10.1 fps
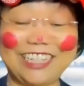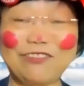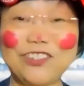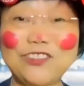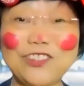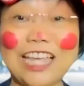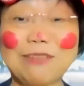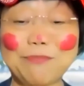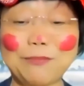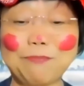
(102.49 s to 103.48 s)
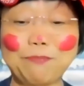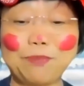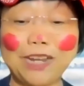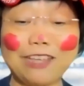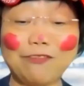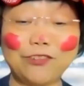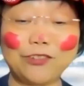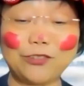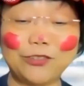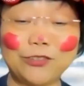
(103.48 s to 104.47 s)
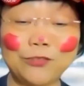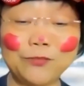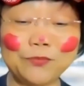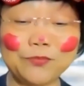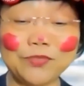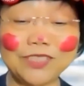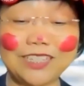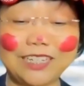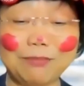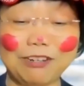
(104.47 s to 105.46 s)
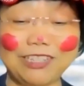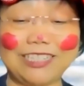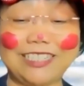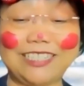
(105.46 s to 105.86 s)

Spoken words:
if you can be playful about it.